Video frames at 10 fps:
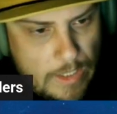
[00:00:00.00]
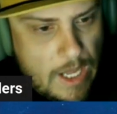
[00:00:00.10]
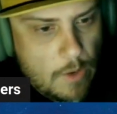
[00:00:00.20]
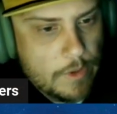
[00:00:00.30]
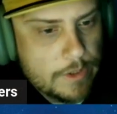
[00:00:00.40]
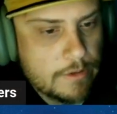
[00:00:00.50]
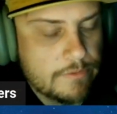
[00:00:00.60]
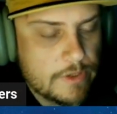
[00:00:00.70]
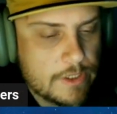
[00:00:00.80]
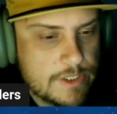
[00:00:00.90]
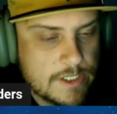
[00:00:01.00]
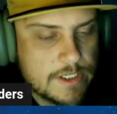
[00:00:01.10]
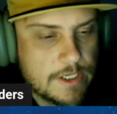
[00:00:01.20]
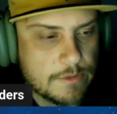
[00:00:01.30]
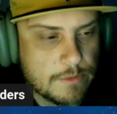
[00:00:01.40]
got one good fish,
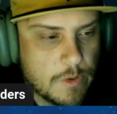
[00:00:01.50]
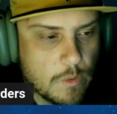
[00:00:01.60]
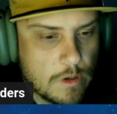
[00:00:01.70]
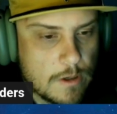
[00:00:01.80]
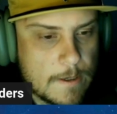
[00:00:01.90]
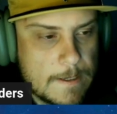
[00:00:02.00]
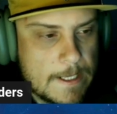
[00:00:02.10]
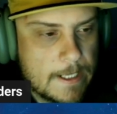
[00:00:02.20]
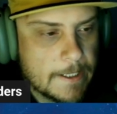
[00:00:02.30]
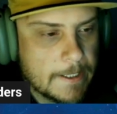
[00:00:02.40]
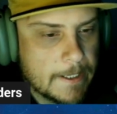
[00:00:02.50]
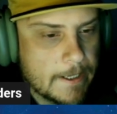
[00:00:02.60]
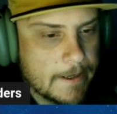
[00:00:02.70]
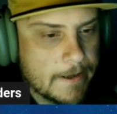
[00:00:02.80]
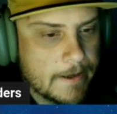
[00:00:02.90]
16 three quarter,
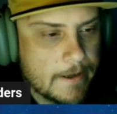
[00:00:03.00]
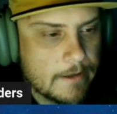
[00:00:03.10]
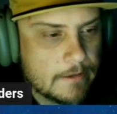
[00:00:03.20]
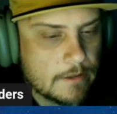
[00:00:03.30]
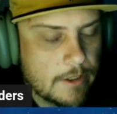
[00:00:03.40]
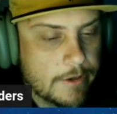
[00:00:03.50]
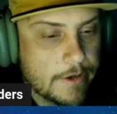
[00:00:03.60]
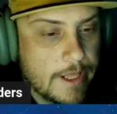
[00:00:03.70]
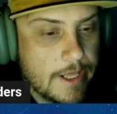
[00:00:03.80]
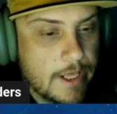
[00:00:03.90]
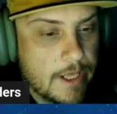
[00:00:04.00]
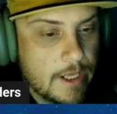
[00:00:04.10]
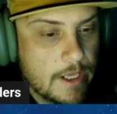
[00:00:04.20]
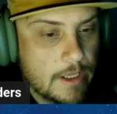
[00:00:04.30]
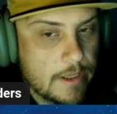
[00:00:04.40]
uh, on
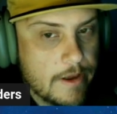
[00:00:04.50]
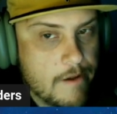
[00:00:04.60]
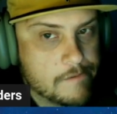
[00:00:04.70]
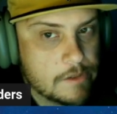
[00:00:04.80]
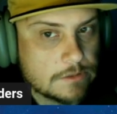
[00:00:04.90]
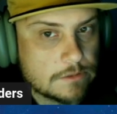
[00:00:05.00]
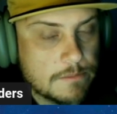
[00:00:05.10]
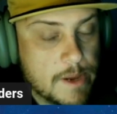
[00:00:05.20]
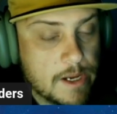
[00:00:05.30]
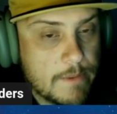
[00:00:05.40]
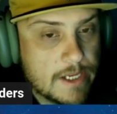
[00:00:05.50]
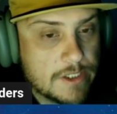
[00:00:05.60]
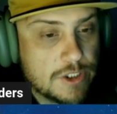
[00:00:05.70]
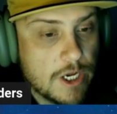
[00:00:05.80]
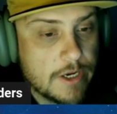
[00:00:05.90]
a
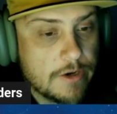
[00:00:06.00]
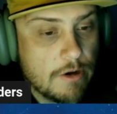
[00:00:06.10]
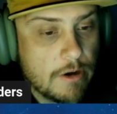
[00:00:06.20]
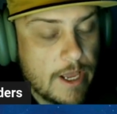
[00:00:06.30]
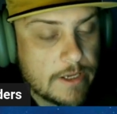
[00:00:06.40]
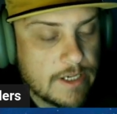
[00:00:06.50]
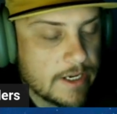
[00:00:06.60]
Megabass giant dog X.